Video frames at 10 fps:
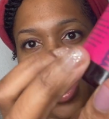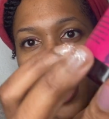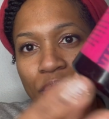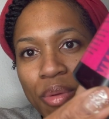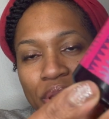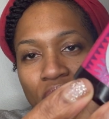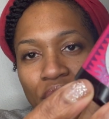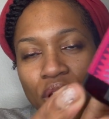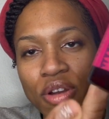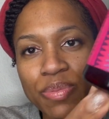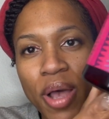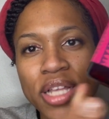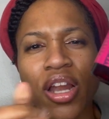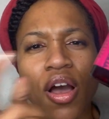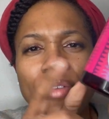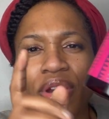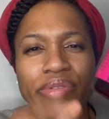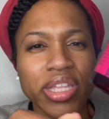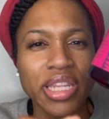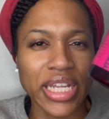And remember, y'all can always pause, and I'll have
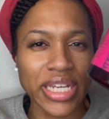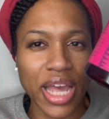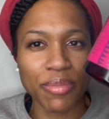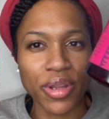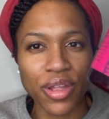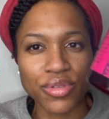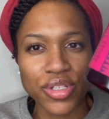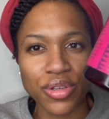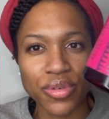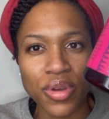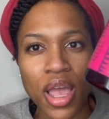everything linked down below too.